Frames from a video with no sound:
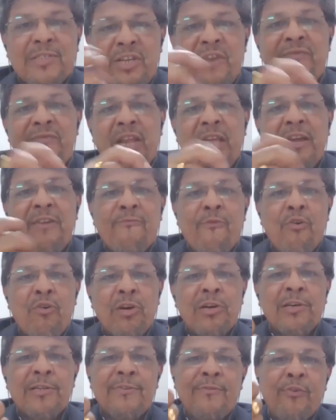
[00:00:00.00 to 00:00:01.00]
shifting
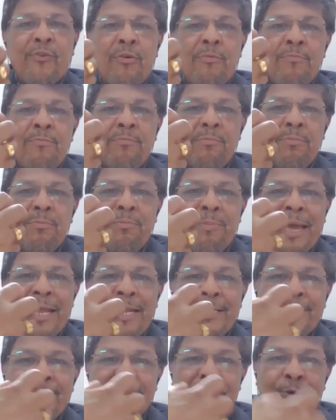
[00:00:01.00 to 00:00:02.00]
focus from
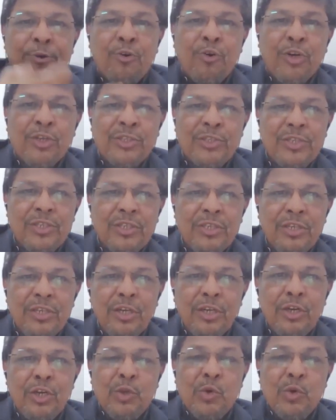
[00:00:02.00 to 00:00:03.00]
managing cost
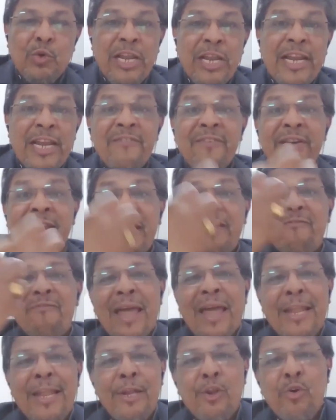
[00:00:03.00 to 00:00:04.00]
to delivering
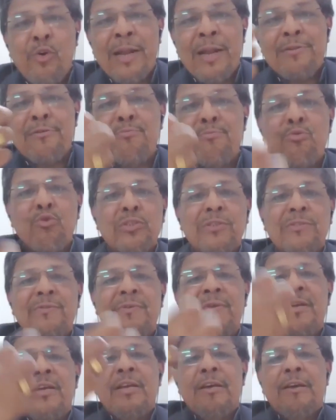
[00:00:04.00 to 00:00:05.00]
value at a
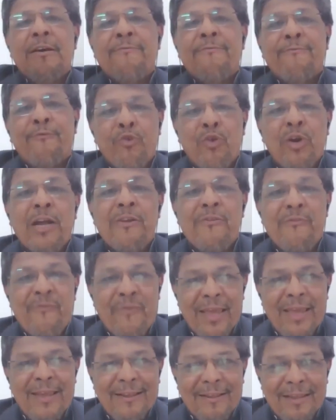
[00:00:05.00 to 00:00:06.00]
most frugal
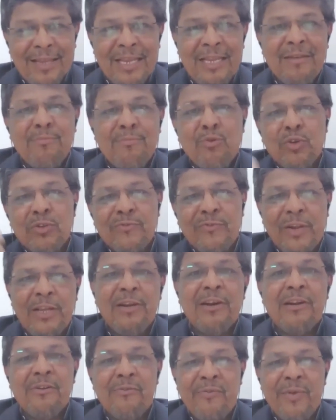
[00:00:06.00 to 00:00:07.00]
way, in a most
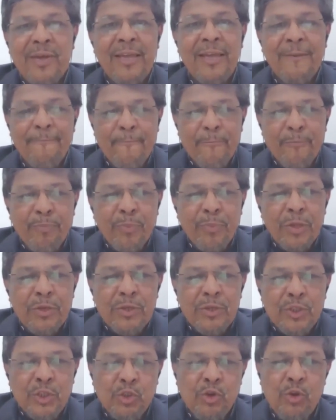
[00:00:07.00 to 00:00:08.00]
frugal way,
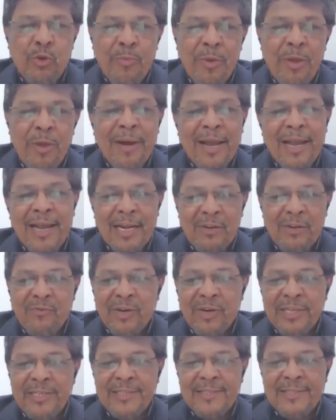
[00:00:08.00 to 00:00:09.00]
should be my
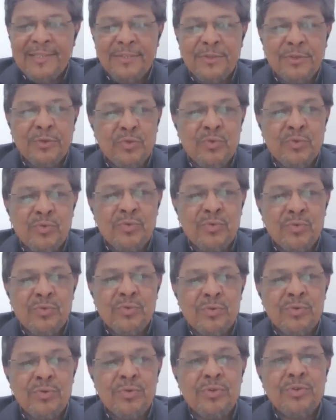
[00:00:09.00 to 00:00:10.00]
advice to
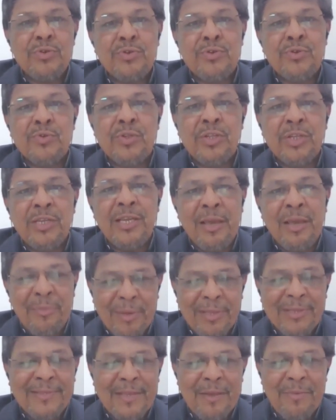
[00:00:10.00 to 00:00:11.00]
the
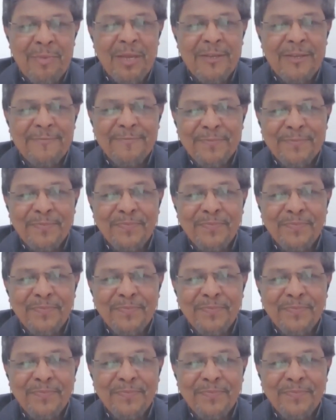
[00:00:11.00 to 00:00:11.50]
MSME.